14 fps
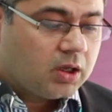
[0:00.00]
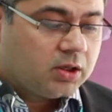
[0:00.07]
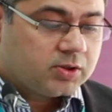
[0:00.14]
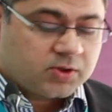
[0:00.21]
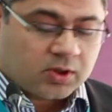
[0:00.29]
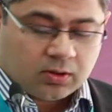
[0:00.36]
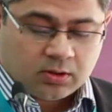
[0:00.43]

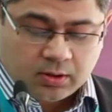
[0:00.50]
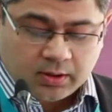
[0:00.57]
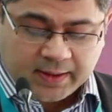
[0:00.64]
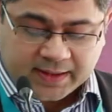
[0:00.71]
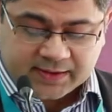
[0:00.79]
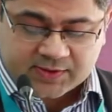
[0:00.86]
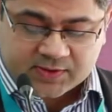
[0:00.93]
So
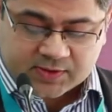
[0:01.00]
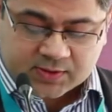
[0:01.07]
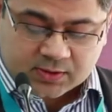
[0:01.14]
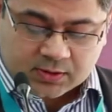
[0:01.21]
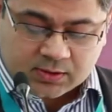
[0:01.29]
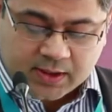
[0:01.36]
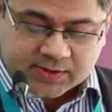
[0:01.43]
let's
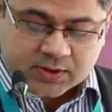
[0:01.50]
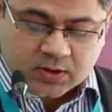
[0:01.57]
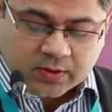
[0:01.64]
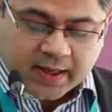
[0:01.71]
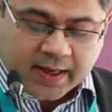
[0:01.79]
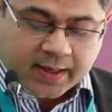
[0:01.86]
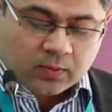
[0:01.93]

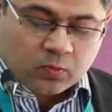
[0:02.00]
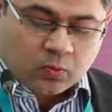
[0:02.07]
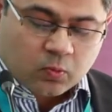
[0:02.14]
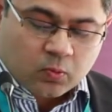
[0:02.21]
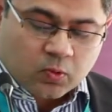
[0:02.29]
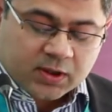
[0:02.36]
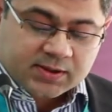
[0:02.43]
look at
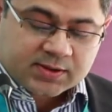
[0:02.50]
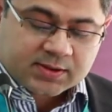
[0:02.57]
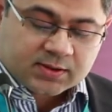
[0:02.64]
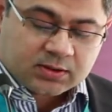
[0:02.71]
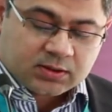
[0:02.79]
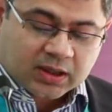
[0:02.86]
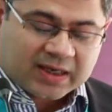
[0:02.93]
what is
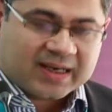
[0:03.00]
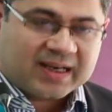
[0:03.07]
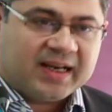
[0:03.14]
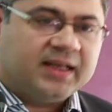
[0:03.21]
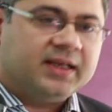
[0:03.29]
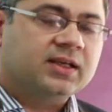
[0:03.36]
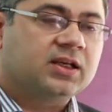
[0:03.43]
the
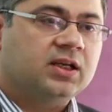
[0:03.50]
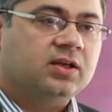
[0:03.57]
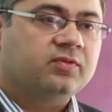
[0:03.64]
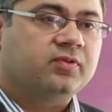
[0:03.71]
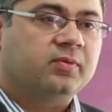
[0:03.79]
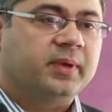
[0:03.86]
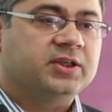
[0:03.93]
clinical
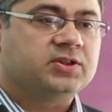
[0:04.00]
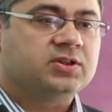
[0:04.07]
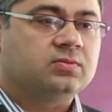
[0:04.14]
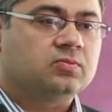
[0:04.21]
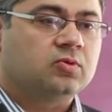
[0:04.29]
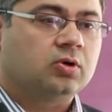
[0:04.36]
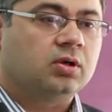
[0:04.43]

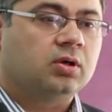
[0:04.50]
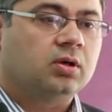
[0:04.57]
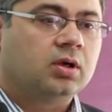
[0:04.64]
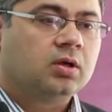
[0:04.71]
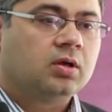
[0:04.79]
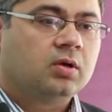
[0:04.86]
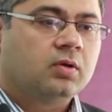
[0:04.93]
information model
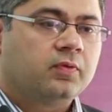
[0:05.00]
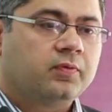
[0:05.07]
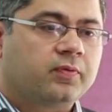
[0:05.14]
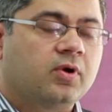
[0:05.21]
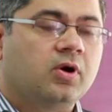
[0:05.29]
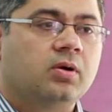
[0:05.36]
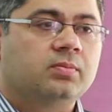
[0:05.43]

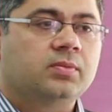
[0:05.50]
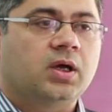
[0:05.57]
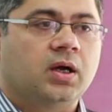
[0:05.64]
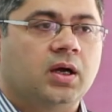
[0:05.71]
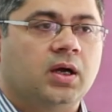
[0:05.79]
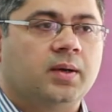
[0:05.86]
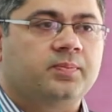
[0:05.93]
from
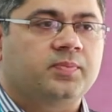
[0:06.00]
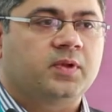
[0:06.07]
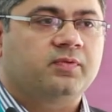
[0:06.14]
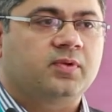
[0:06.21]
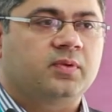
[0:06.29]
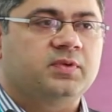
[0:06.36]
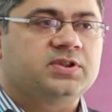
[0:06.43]

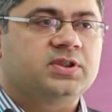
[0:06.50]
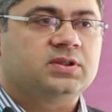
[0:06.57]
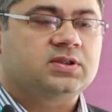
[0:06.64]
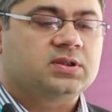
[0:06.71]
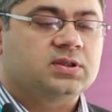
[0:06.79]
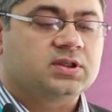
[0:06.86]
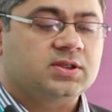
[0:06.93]
which
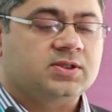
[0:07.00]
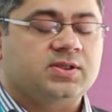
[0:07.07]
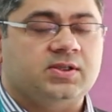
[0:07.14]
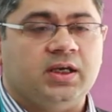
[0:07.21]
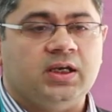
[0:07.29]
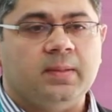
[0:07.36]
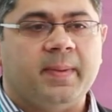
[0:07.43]
is, this is
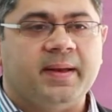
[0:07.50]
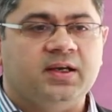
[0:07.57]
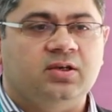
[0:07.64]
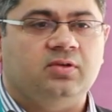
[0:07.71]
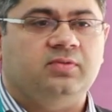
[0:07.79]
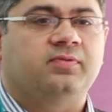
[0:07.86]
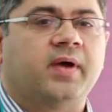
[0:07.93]

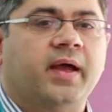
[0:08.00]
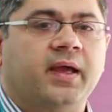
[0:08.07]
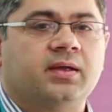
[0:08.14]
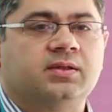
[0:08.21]
independent of FHIR.